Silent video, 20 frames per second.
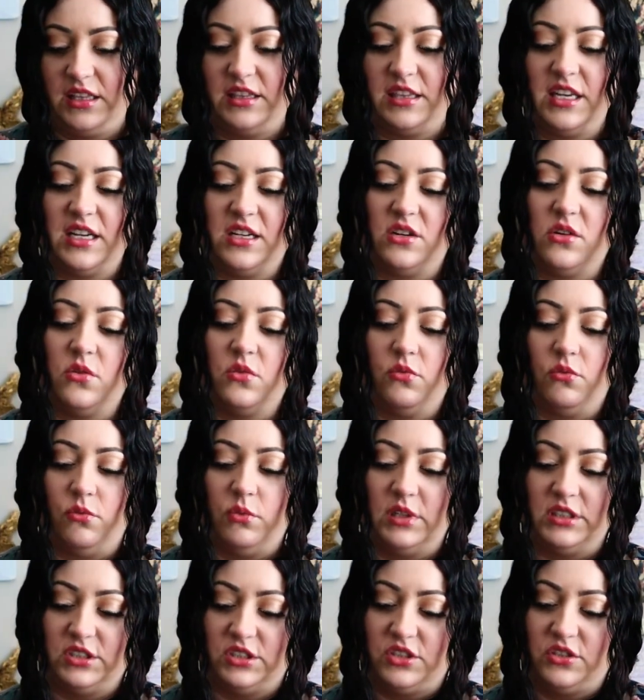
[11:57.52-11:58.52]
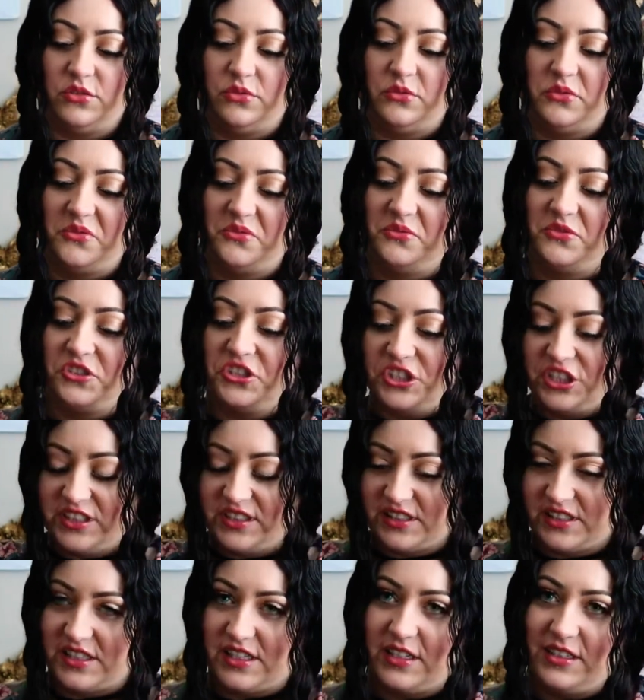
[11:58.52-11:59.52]
they don't want to
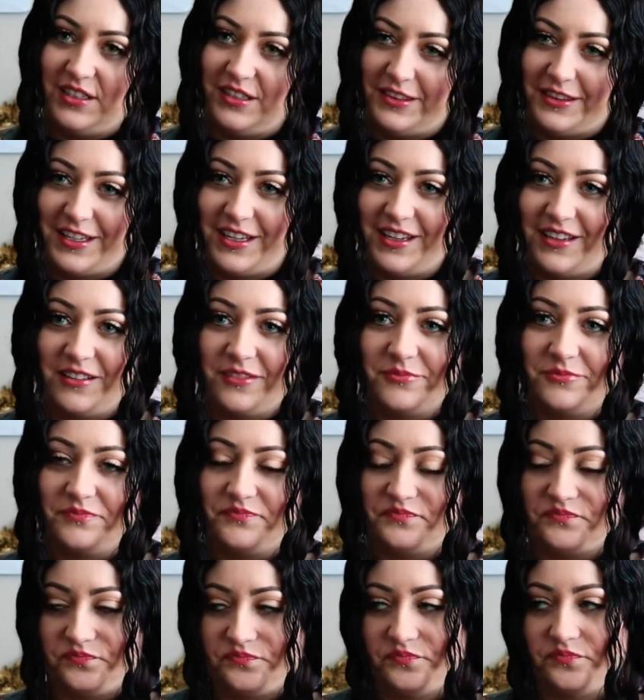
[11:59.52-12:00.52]
jinx anything